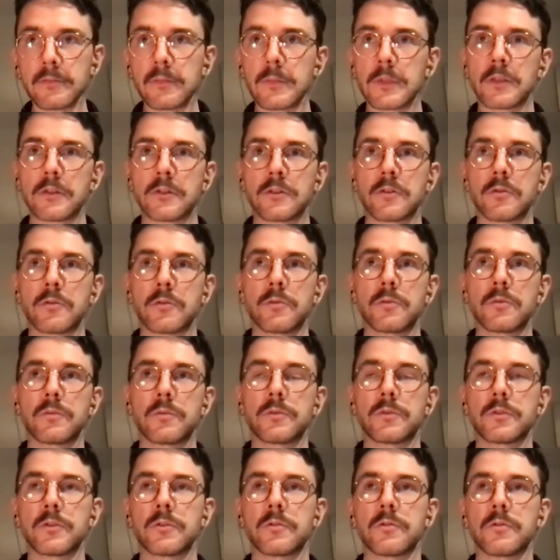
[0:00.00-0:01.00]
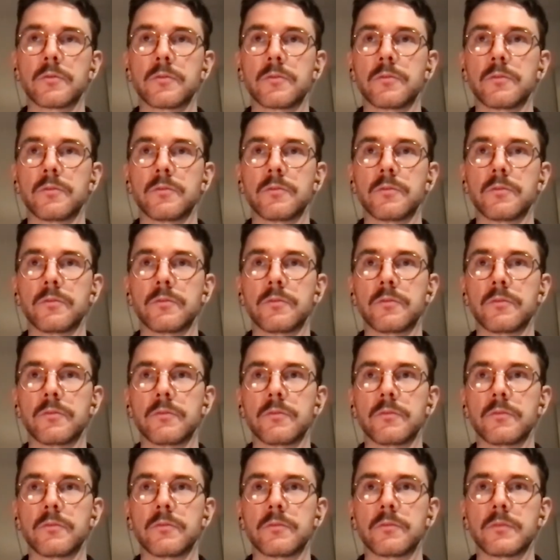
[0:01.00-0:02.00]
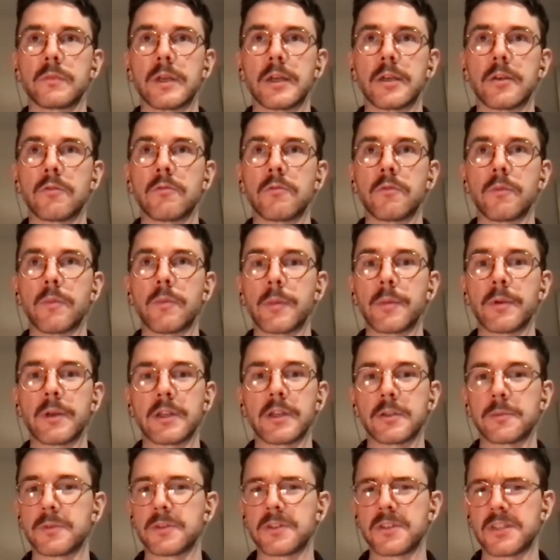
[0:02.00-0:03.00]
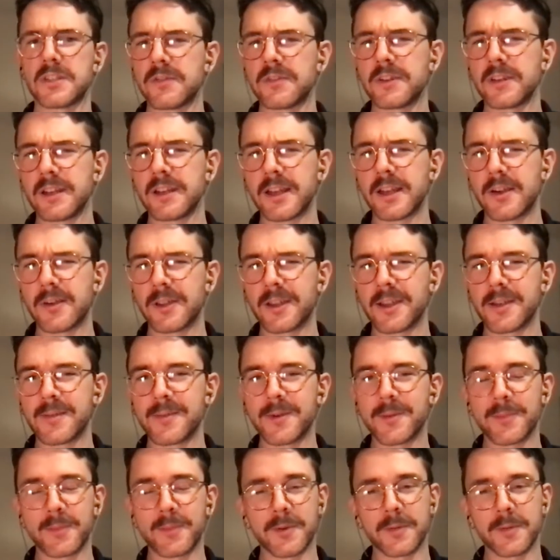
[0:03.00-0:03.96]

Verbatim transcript: So I don't remember like specifically how it came up,